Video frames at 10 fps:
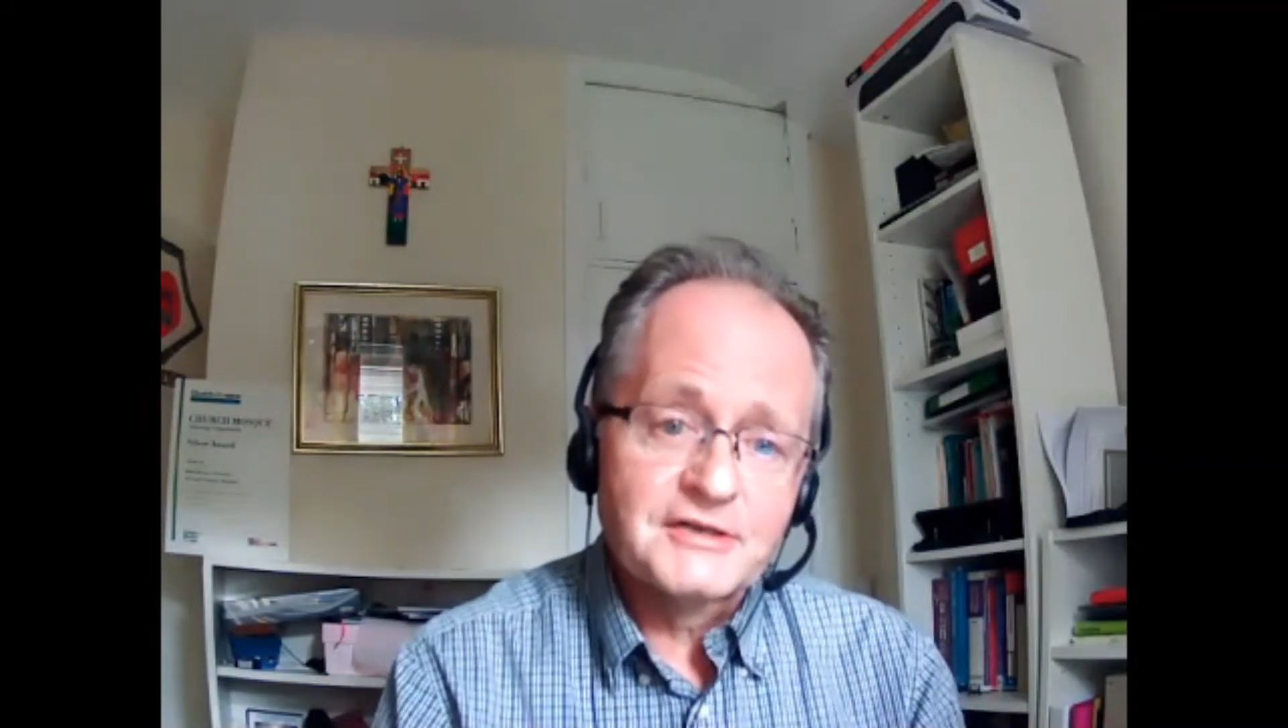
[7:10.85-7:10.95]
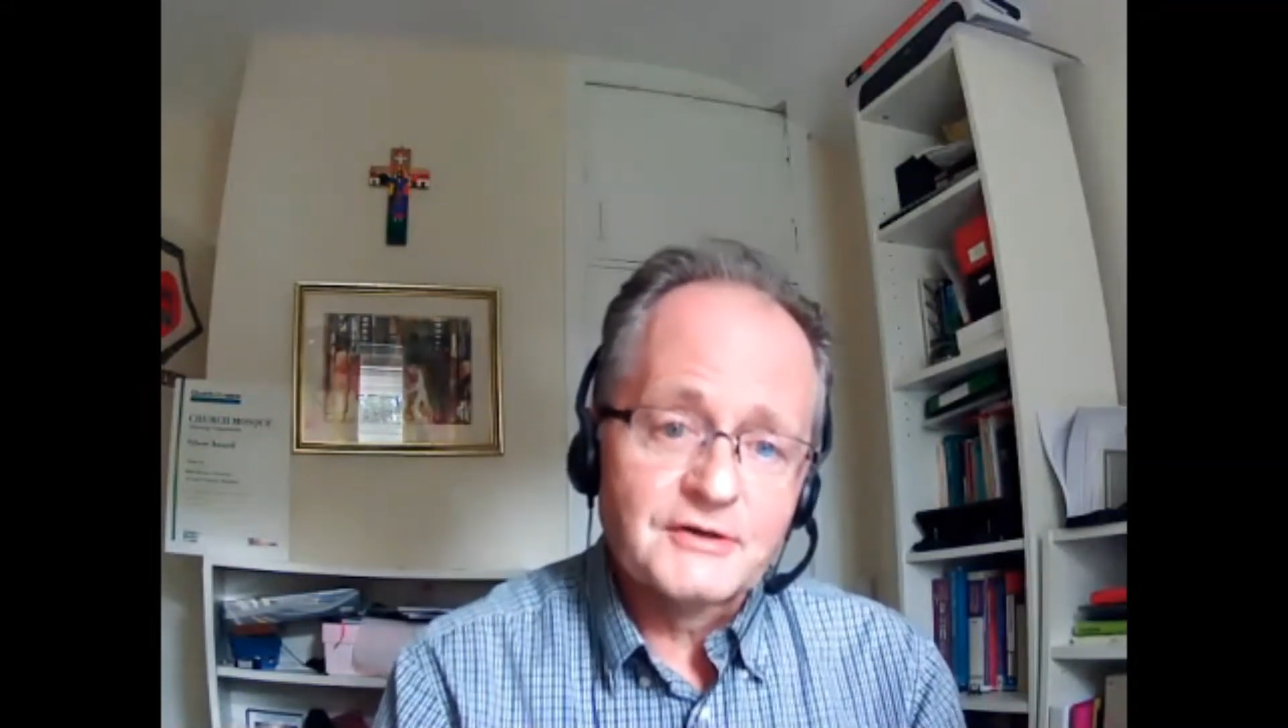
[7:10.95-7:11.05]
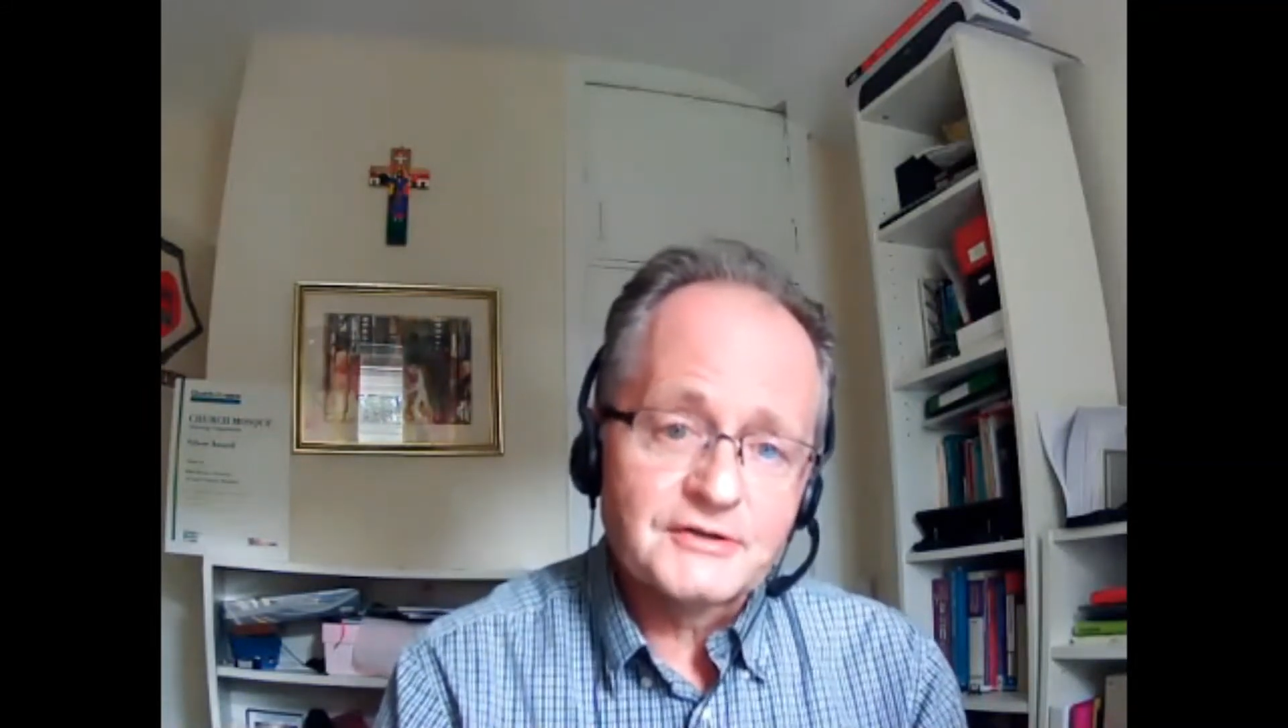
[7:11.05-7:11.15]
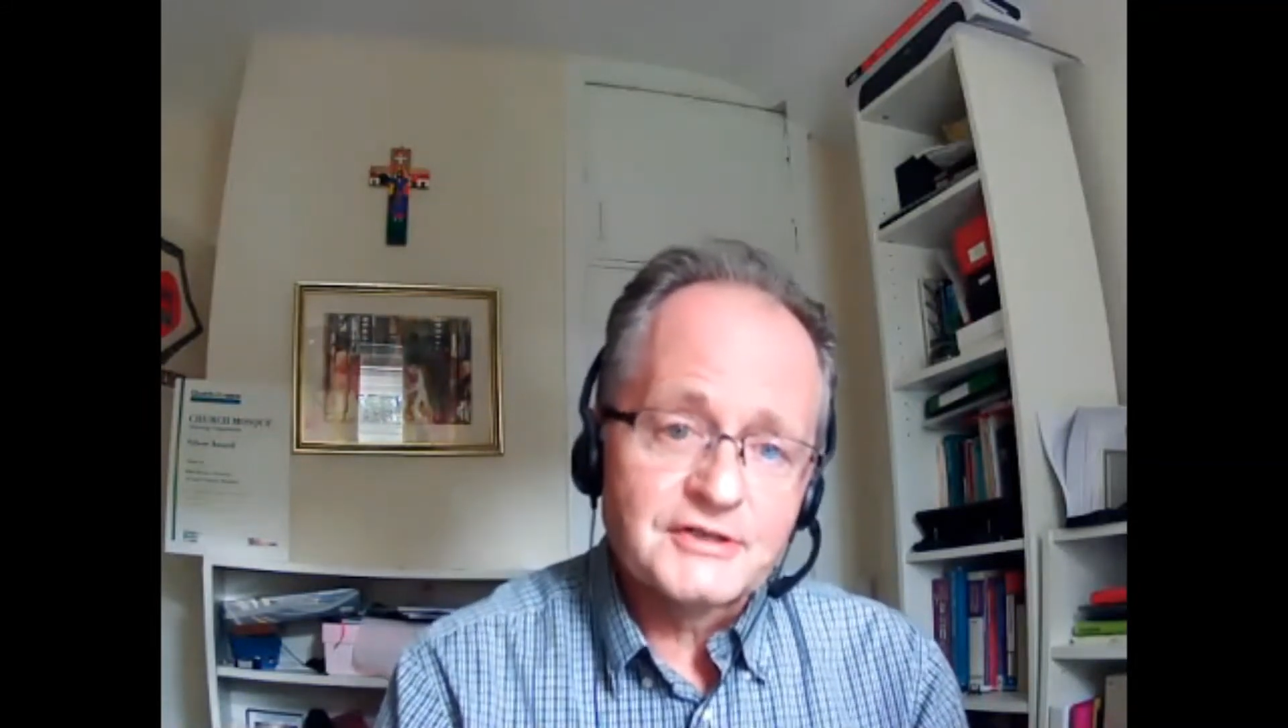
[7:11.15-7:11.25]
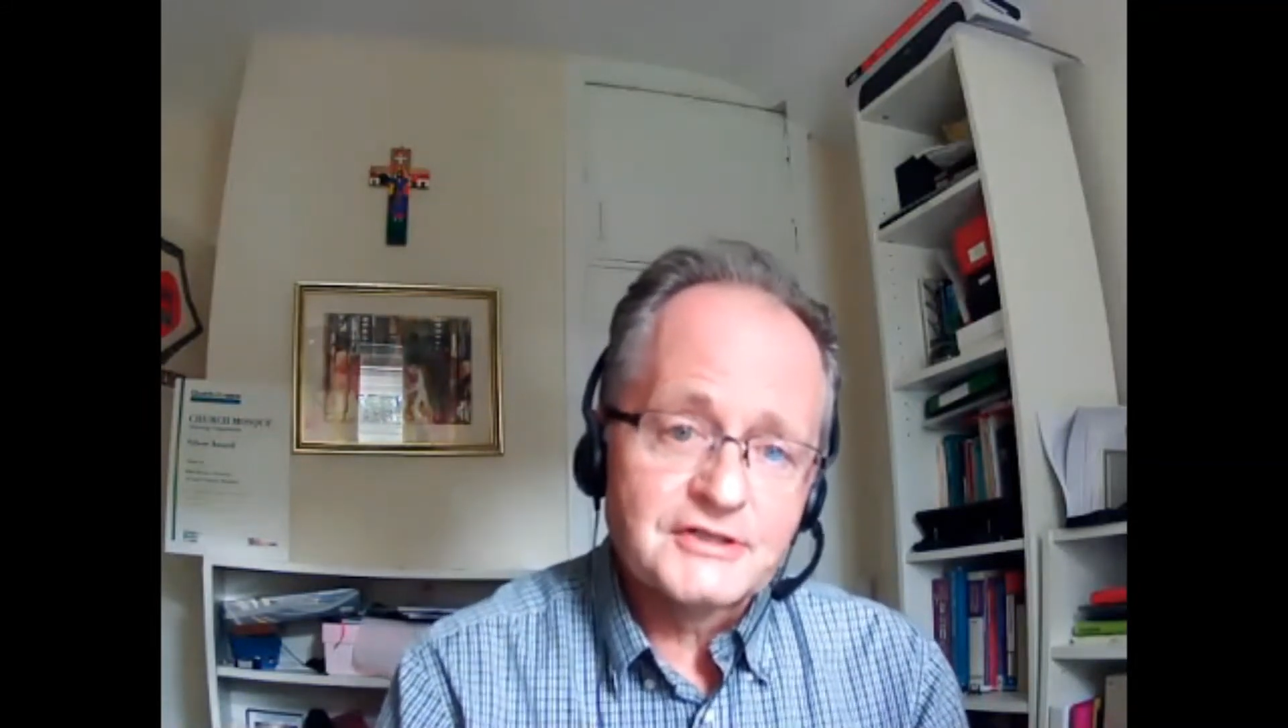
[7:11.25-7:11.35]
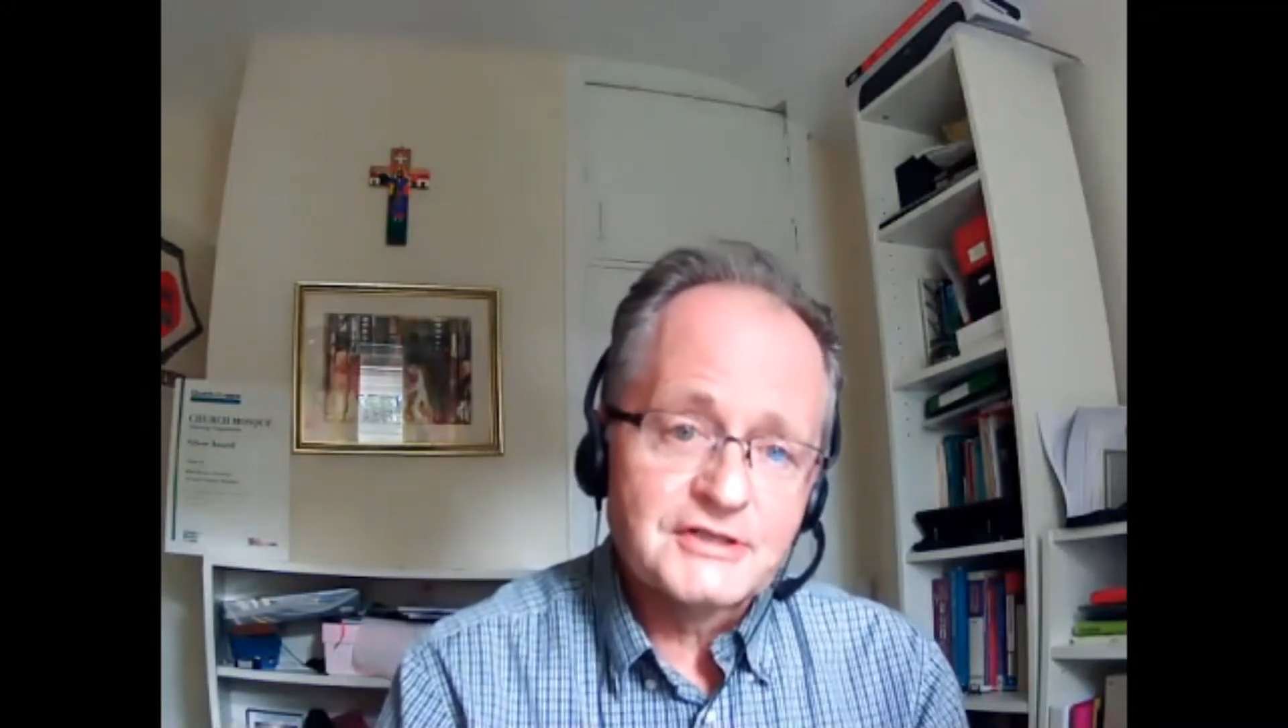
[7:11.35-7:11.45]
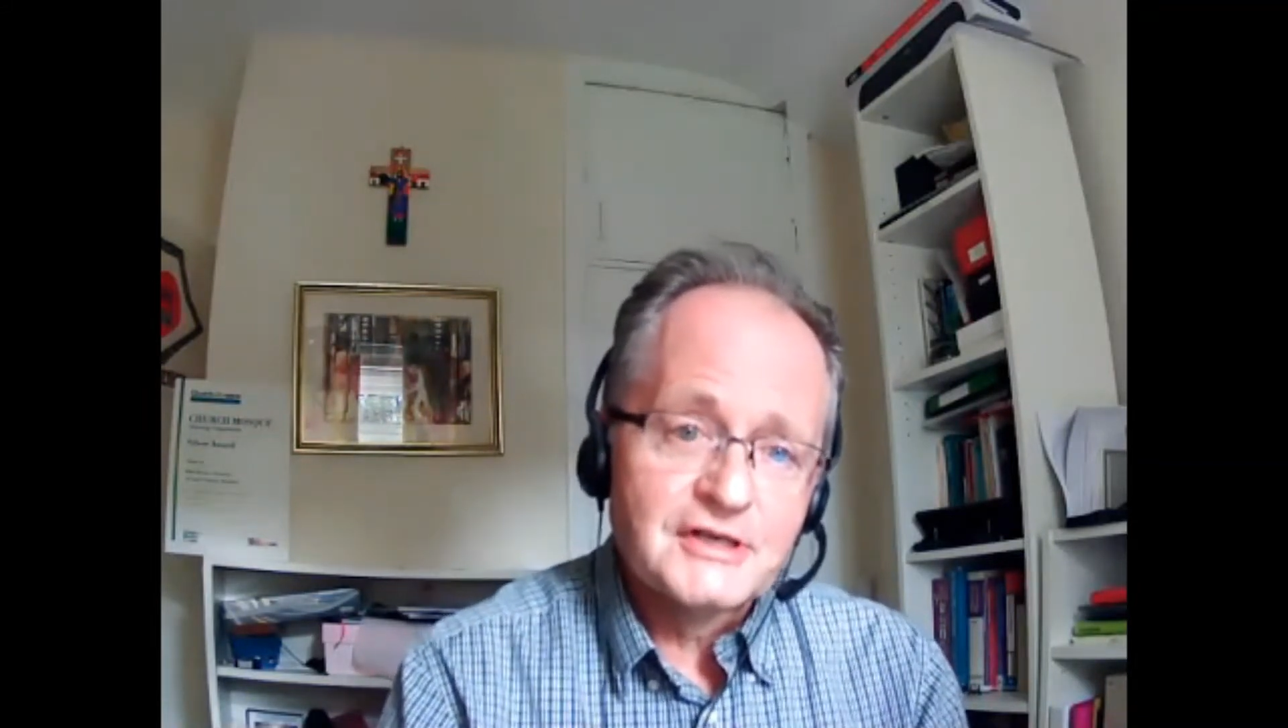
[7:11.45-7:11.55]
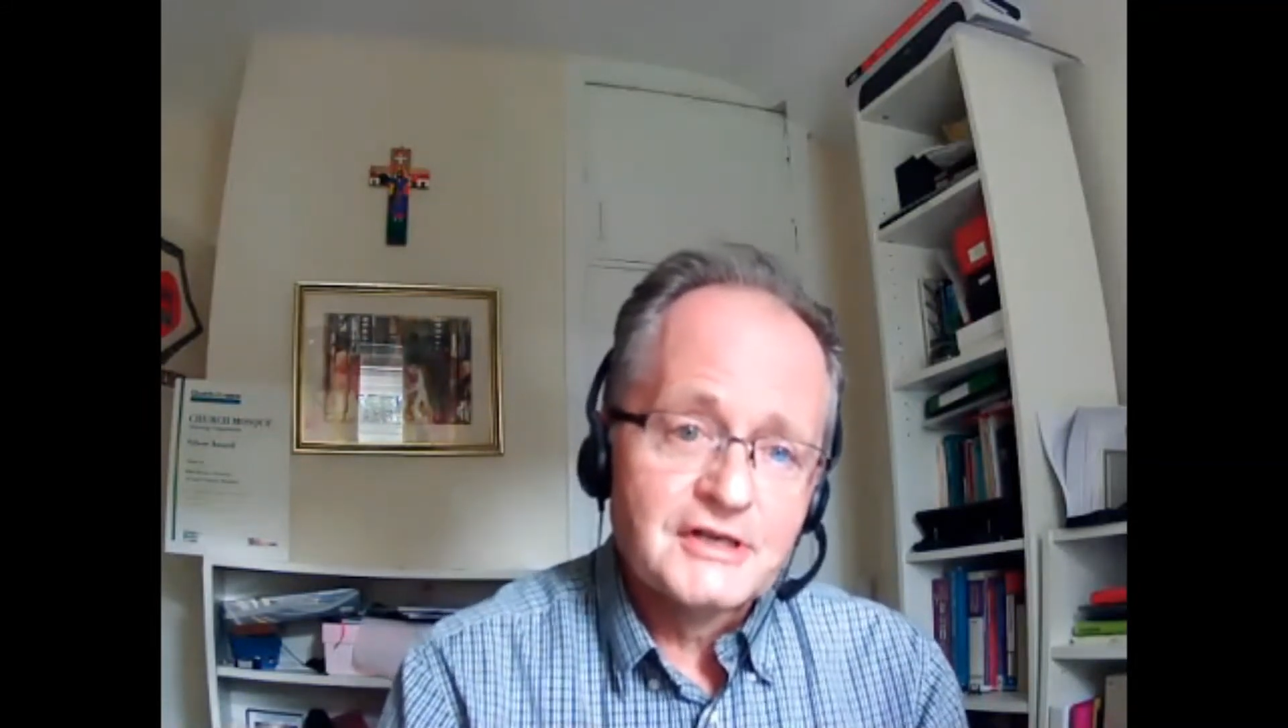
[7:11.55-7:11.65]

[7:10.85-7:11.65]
Doctors.